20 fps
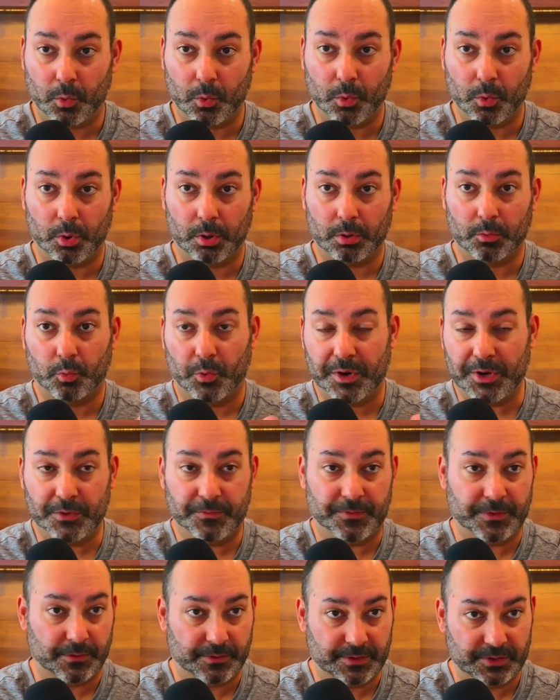or when
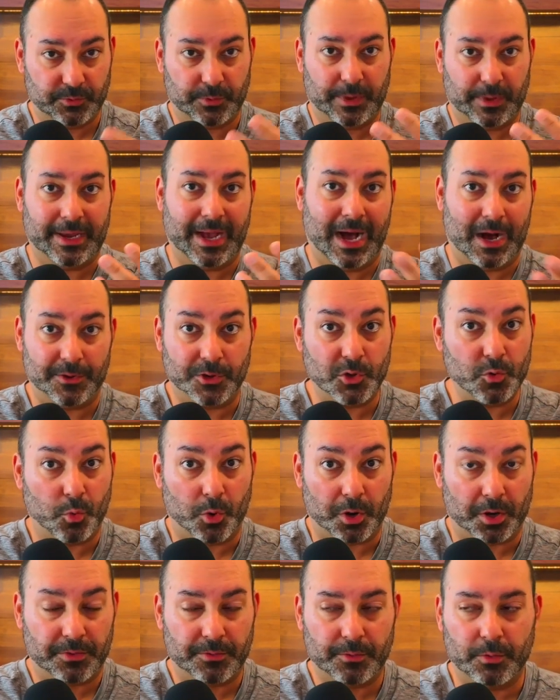you feel this way, how you
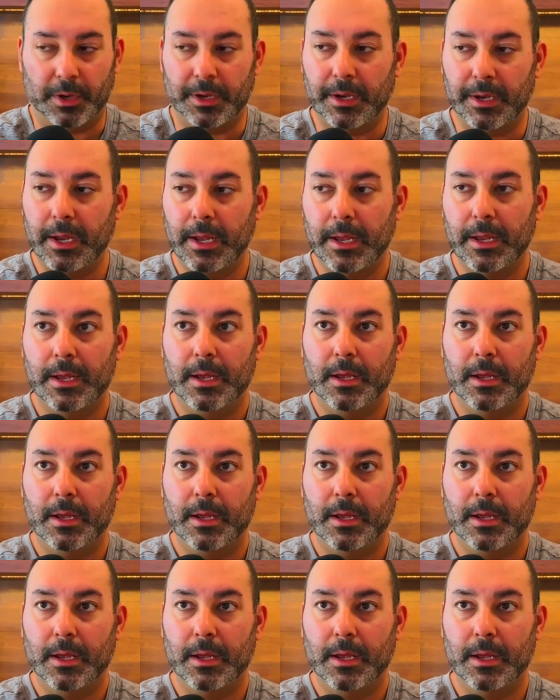work through it.